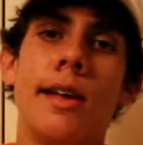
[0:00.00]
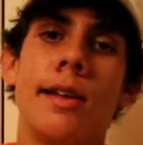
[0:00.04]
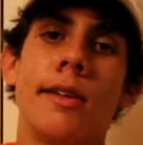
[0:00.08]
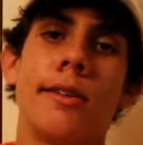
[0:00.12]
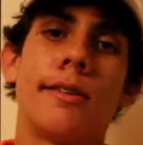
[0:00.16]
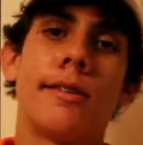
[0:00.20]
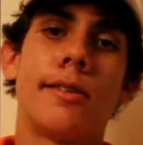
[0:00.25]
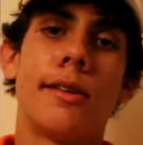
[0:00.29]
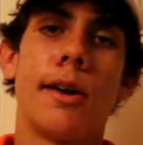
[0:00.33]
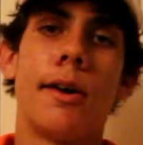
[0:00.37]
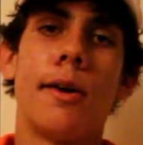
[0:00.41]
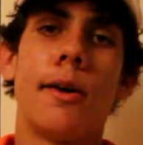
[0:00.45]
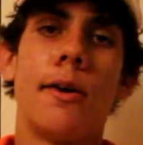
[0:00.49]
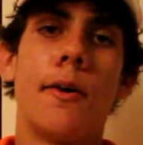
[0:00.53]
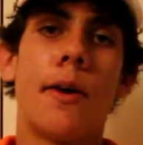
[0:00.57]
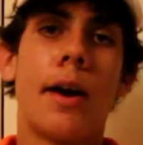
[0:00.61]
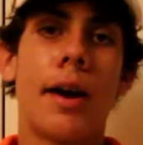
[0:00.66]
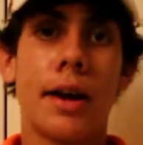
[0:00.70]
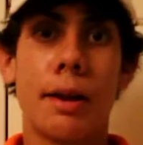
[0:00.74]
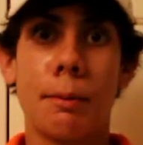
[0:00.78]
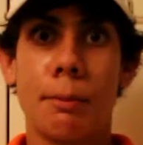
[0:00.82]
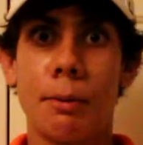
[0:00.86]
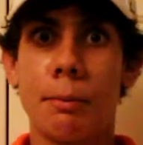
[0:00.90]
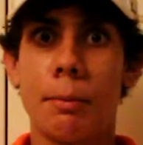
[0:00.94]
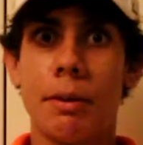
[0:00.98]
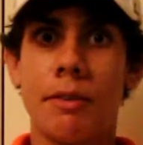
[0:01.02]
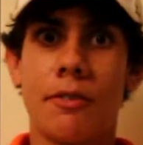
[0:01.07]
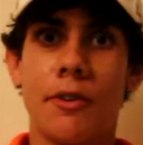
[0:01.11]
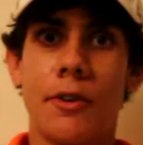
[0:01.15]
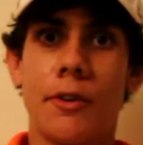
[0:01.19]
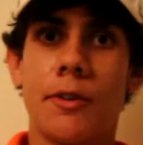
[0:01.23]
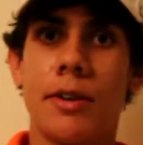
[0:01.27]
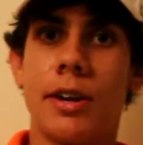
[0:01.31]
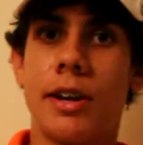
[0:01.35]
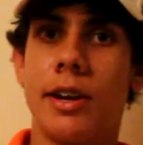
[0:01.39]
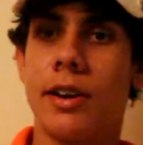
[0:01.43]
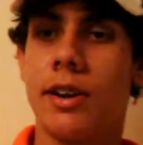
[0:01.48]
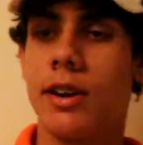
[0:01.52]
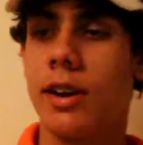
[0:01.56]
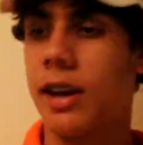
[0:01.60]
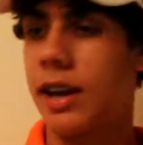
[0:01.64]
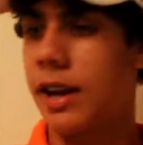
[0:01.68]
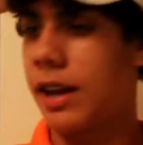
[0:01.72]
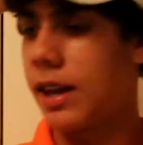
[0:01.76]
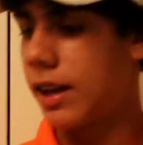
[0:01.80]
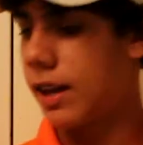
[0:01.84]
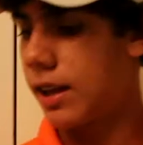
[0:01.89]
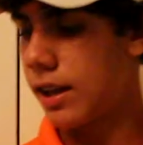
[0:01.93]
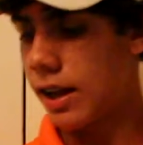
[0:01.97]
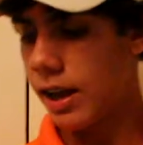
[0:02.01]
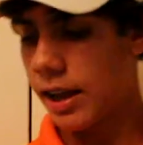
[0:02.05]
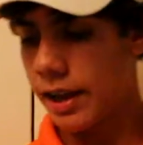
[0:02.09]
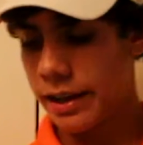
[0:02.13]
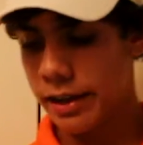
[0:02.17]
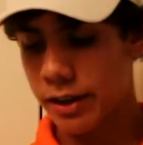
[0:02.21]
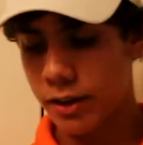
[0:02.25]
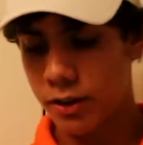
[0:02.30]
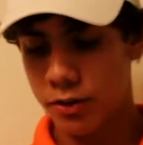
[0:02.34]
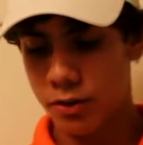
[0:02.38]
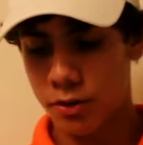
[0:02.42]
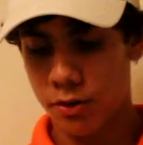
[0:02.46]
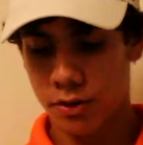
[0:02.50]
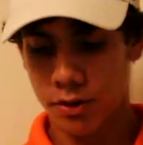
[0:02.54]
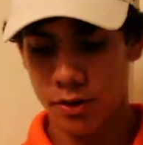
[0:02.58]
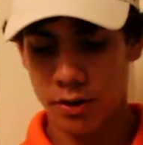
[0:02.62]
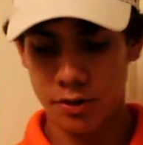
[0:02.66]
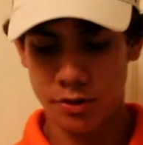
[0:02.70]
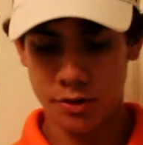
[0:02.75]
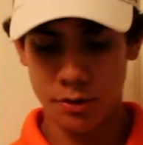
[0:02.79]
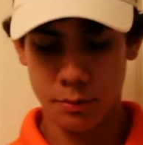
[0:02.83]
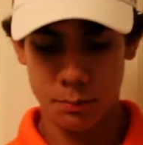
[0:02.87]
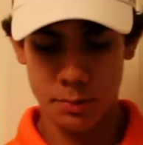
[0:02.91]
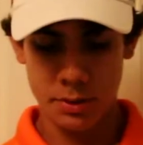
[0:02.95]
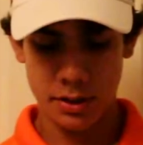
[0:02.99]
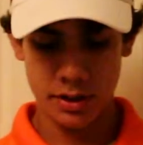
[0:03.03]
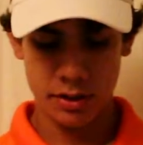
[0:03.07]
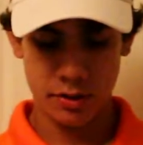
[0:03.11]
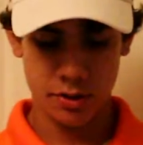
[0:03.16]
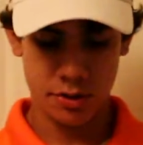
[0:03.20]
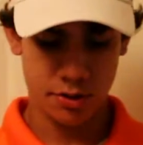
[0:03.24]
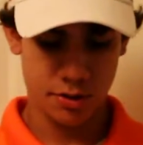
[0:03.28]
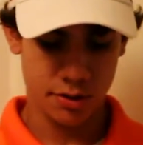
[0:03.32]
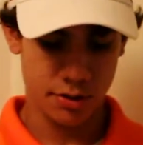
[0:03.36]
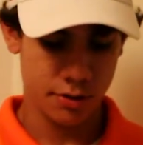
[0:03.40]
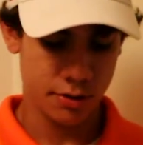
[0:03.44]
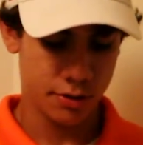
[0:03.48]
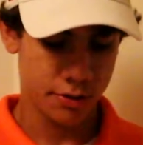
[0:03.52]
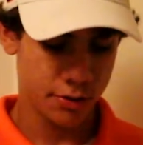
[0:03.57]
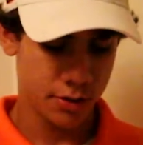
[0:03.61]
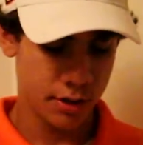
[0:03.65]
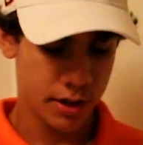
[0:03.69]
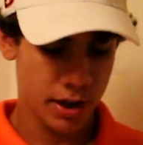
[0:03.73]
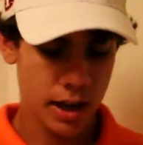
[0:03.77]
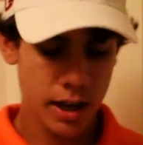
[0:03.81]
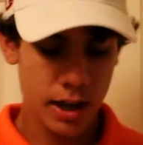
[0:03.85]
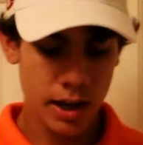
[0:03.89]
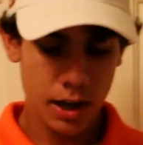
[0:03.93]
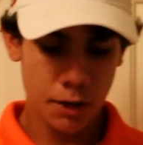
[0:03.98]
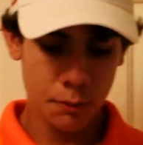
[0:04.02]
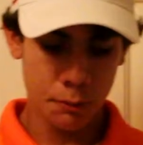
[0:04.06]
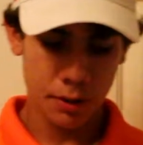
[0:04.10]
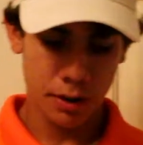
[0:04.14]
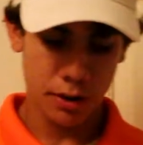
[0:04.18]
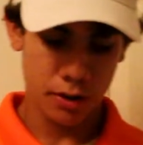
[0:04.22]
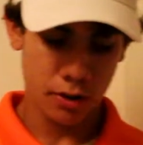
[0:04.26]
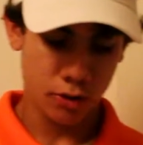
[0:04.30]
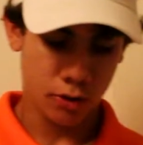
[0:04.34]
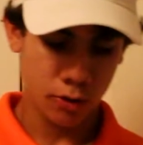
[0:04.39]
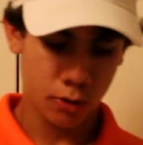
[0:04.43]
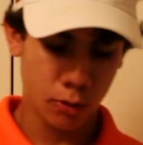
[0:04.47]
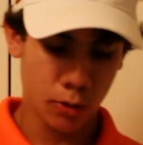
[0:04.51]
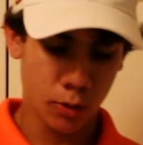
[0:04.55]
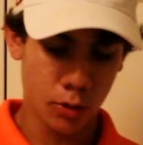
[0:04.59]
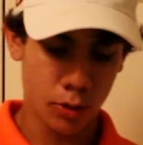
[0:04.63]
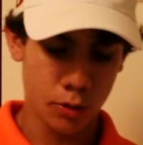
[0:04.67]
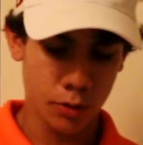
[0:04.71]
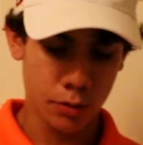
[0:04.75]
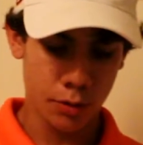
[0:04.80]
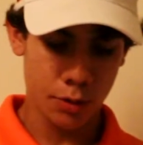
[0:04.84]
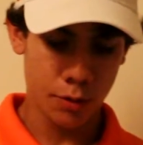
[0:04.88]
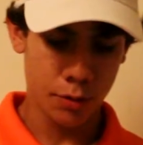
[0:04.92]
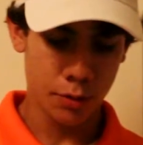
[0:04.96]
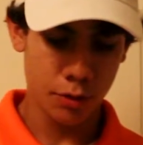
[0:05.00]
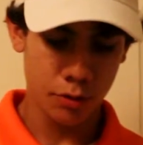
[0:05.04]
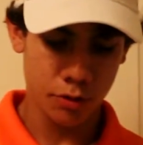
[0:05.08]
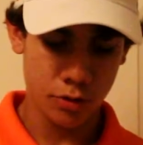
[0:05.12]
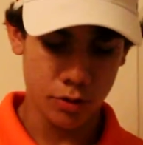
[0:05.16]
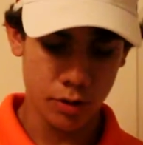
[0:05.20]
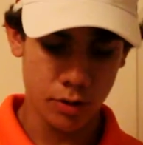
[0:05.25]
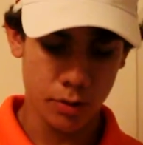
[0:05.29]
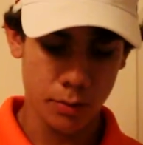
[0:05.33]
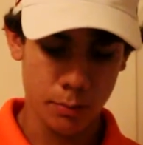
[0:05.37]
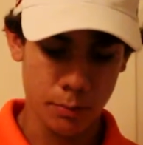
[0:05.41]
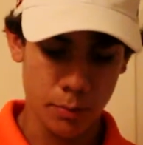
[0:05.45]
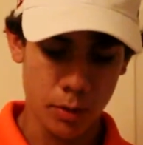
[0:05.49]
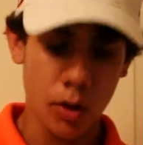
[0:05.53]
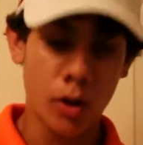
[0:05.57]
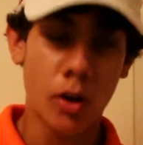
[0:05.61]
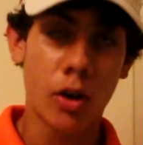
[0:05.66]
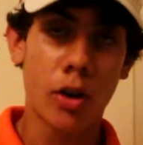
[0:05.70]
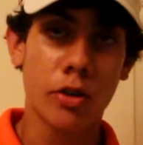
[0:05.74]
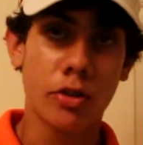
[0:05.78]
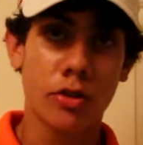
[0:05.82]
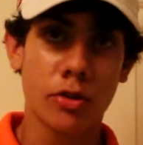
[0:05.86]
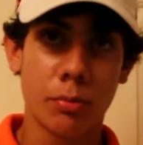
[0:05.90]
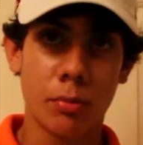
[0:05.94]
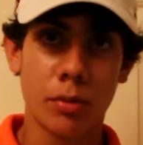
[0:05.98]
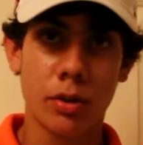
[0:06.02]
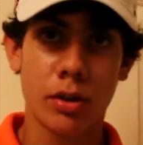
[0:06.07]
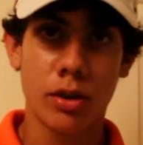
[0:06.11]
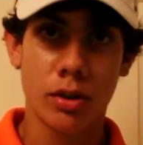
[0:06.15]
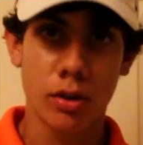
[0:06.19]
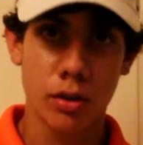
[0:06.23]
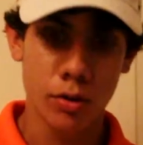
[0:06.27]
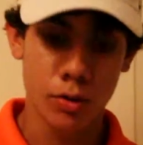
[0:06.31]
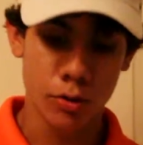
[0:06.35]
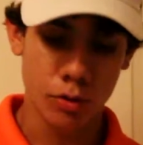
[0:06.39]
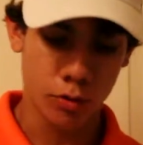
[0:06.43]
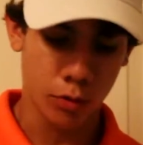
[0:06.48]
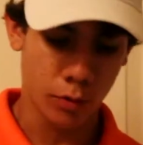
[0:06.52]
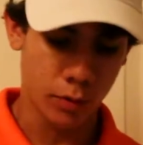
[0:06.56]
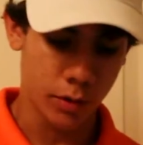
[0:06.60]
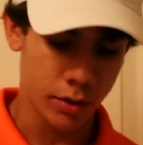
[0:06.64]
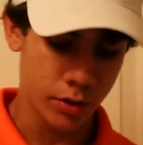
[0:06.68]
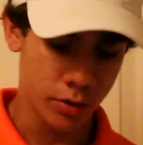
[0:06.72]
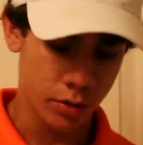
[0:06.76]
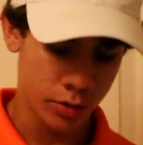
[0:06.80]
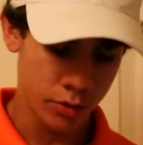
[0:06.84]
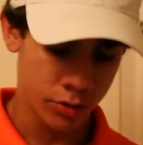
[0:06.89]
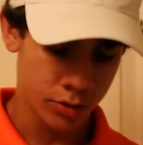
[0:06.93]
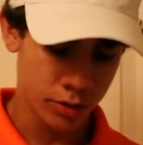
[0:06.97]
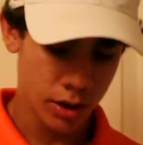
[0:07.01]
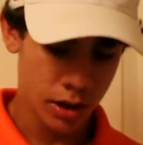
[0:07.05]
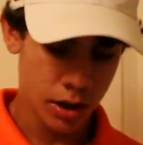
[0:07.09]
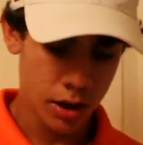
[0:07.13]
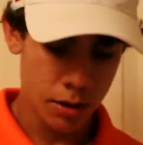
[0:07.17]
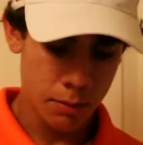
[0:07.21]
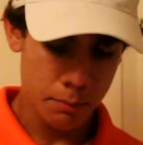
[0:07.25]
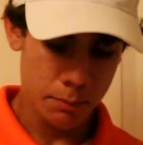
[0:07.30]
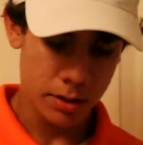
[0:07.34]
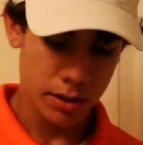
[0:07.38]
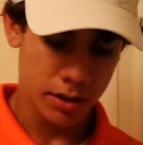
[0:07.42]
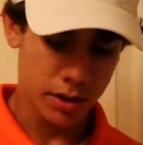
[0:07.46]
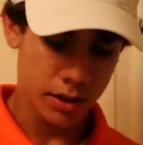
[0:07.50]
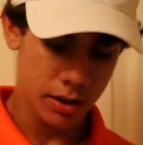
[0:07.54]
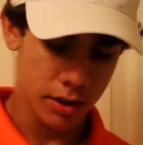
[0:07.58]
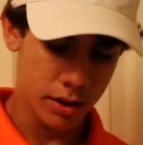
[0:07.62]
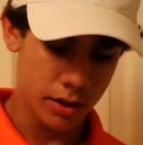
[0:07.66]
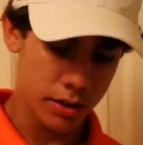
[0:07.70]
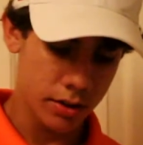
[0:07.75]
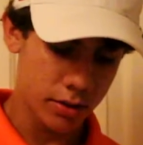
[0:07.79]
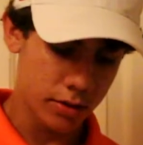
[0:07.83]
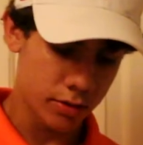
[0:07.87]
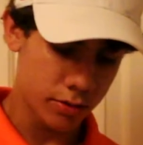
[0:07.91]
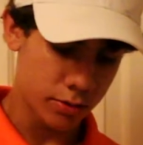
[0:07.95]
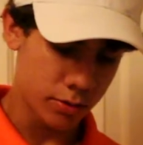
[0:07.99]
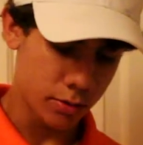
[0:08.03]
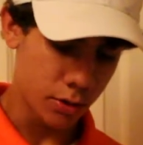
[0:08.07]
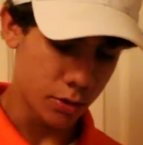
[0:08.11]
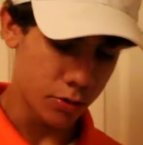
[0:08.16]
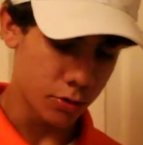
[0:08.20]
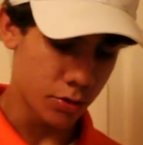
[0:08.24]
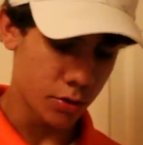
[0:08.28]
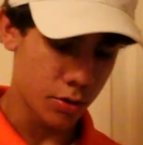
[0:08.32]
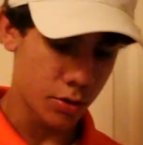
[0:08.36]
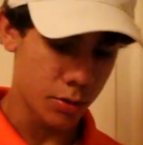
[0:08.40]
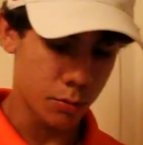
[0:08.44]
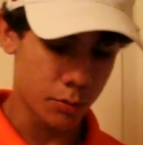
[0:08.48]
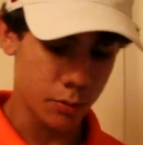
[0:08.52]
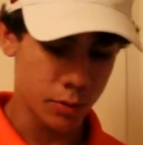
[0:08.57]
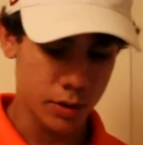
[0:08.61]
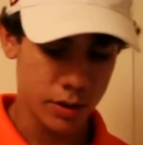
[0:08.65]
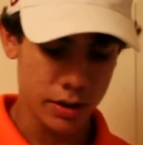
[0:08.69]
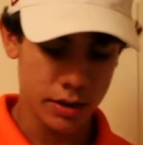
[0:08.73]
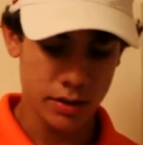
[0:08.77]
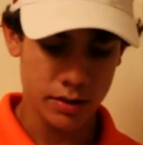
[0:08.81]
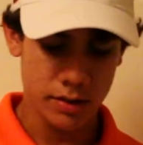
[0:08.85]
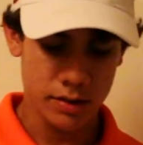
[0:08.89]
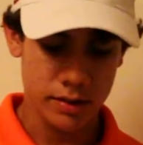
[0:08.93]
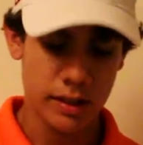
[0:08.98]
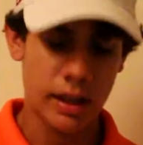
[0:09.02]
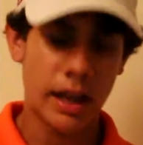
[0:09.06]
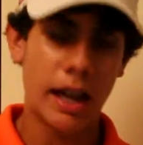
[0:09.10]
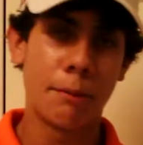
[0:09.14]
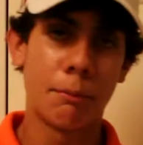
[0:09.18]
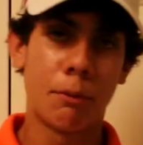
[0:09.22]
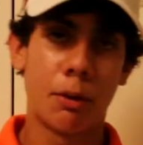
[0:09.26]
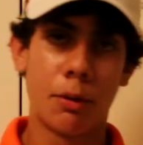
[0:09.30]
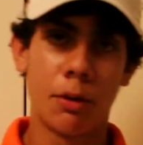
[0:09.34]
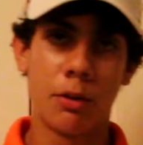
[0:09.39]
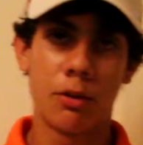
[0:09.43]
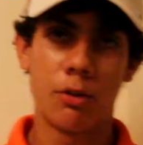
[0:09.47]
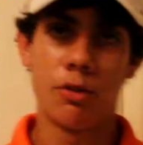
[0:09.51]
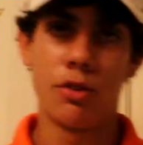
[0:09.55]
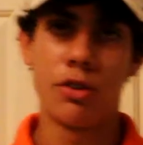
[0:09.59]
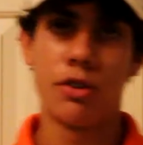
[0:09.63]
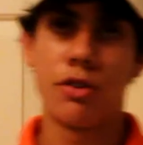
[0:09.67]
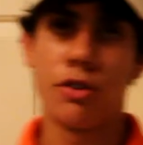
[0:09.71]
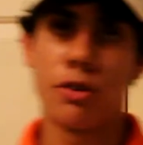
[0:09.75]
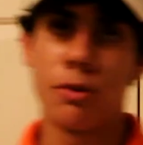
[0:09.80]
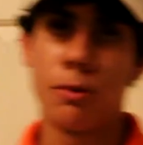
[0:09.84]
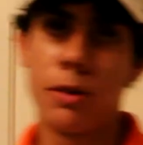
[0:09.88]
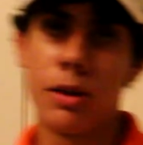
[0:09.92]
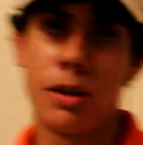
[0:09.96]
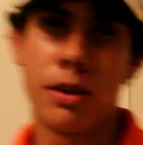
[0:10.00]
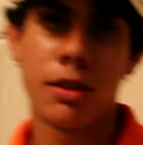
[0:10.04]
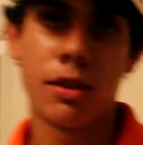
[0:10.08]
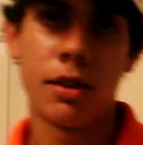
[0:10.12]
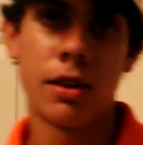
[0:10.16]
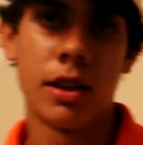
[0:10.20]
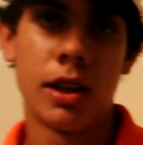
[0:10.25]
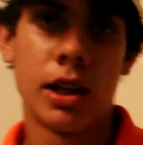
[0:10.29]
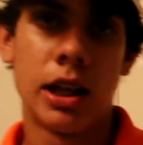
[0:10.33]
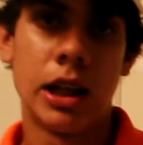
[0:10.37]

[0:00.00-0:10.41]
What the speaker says: So I'm gonna put my phone here and I'm gonna show you all some pictures. And we're gonna scroll through some awesome looking luge reels because those are the ones I'm always fishing with.